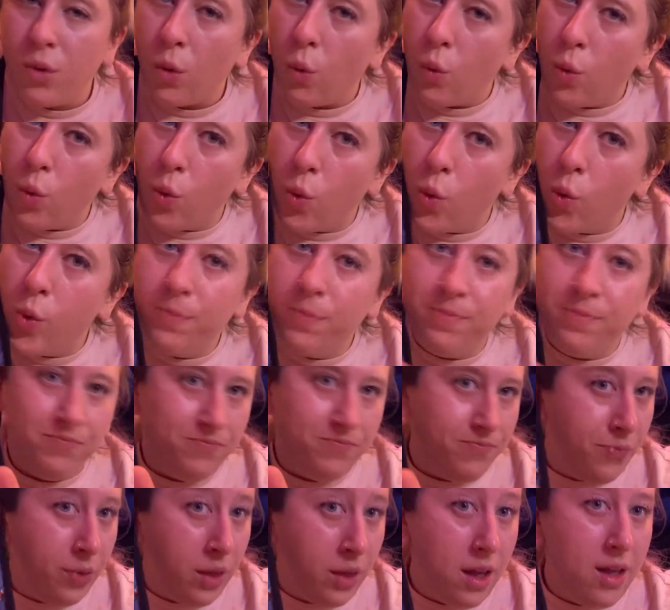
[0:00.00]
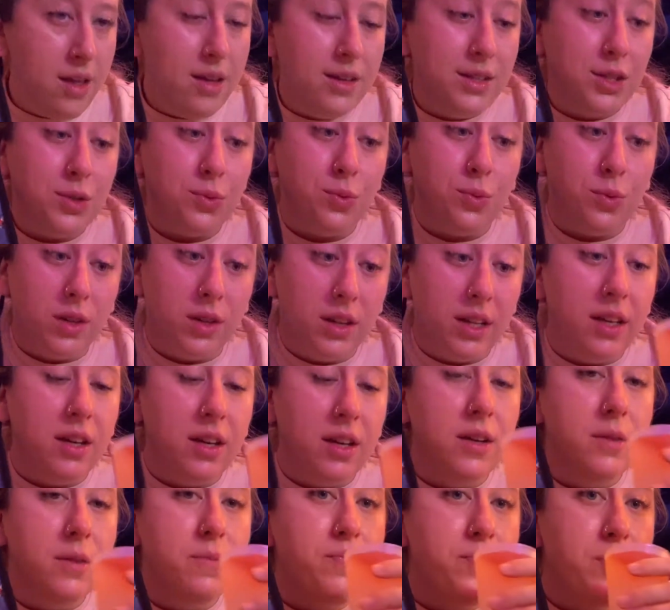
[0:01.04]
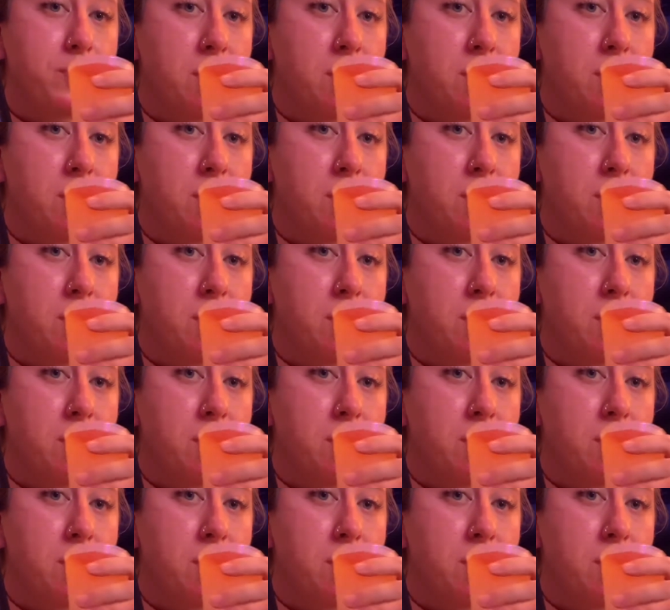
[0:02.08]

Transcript: Ooh, it's really good.